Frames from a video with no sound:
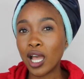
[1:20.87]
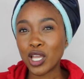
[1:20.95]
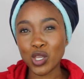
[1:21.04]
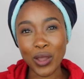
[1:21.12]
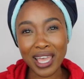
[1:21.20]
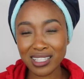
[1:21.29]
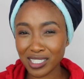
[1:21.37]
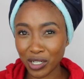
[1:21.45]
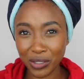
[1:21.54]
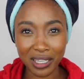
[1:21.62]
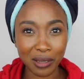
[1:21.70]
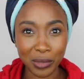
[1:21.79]
Your ends are
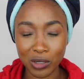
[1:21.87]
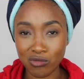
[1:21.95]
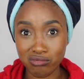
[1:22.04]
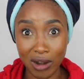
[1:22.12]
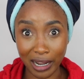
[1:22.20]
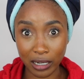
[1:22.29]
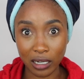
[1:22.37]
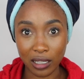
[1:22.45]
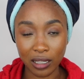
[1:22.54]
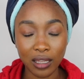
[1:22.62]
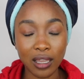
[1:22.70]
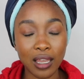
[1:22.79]
looking a bit
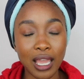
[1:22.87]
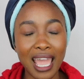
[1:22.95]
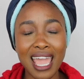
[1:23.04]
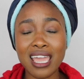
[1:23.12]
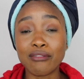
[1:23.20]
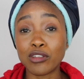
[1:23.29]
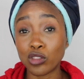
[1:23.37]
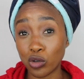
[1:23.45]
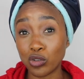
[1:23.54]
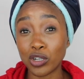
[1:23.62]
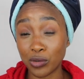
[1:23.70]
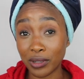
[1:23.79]
raggedy, even though
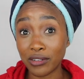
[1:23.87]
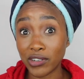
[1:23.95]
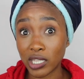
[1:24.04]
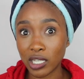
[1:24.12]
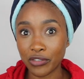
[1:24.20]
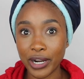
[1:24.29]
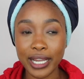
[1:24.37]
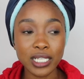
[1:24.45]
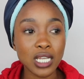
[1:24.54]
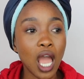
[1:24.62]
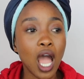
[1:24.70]
you're doing everything right.